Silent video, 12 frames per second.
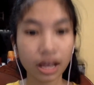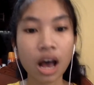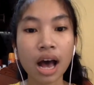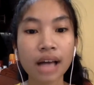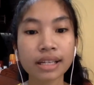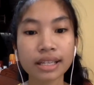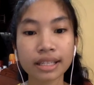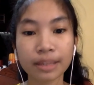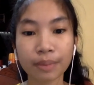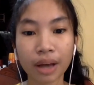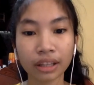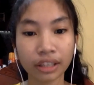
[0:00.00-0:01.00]
A
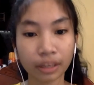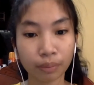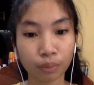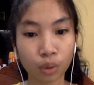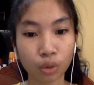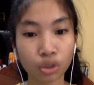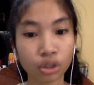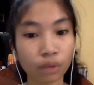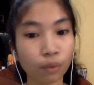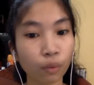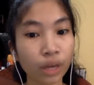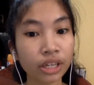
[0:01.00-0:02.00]
systematic approach of
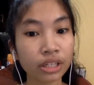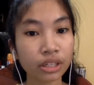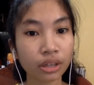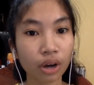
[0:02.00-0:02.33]
waste